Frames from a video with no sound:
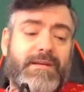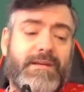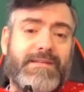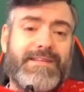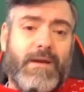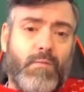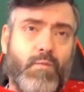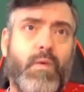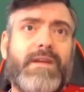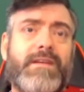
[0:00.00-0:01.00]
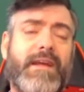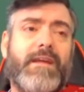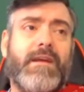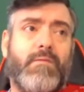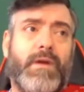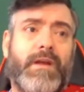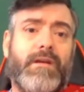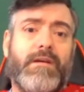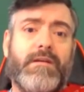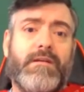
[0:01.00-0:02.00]
take one day a week
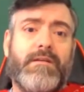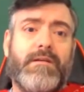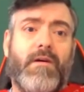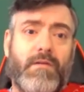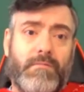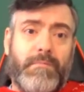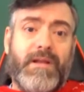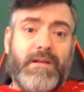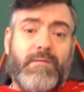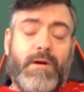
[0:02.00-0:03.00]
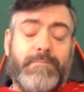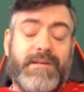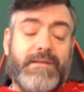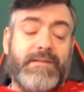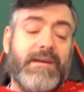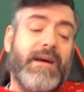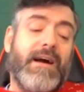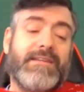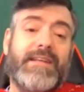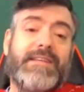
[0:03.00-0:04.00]
on building a website. I
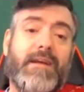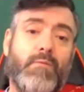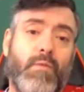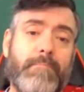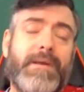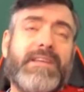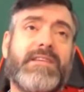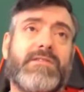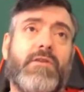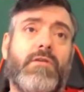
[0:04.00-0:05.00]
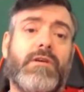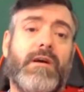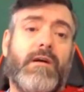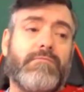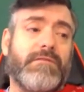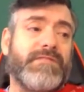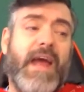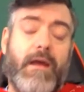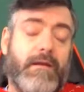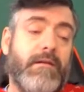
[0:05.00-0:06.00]
said, take one piece of stock out of
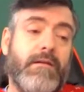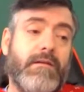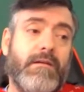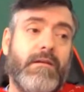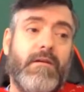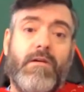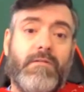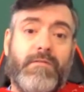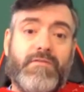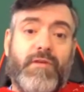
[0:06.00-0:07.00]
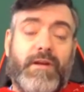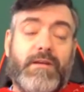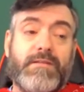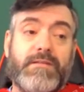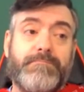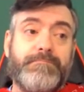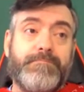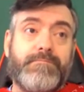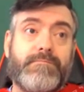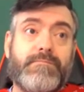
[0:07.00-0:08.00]
10 of your trainers
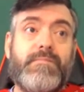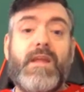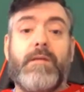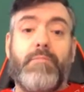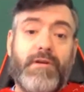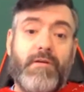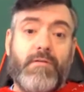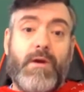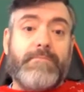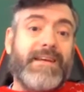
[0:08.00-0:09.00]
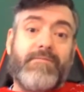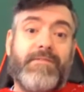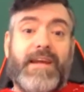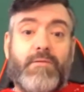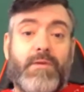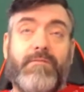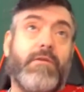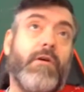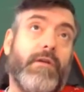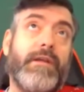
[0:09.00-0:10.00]
and put it on the website and forget you even
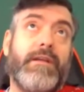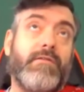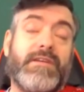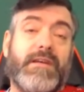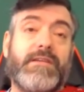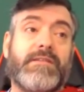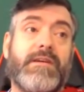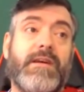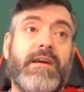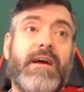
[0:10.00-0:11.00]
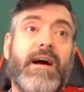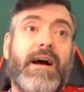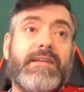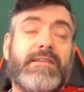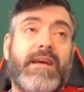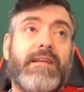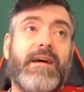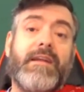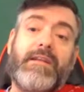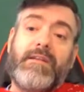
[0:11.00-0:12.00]
got it and they don't exist. I said,
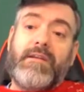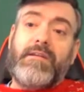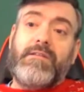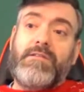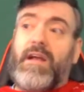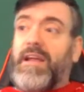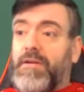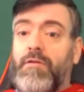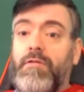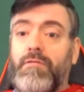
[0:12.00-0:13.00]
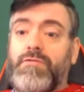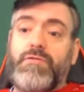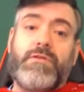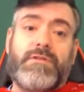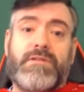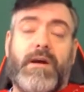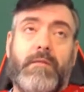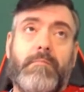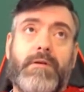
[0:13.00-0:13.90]
and in a year or 2 years' time,